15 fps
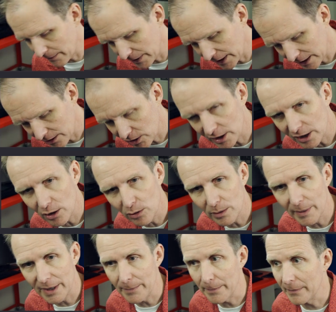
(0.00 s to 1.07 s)
I'm gonna actually go
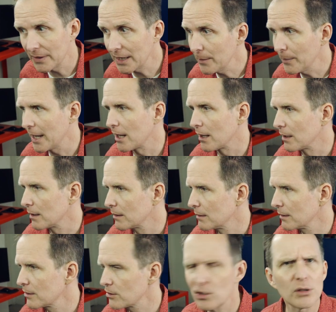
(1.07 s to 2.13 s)
to my email.
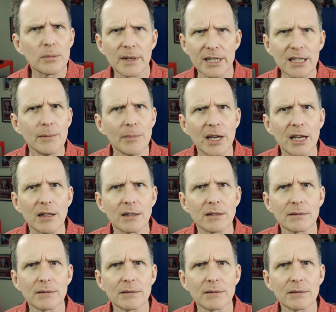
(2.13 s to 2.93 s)
Let's go to my email.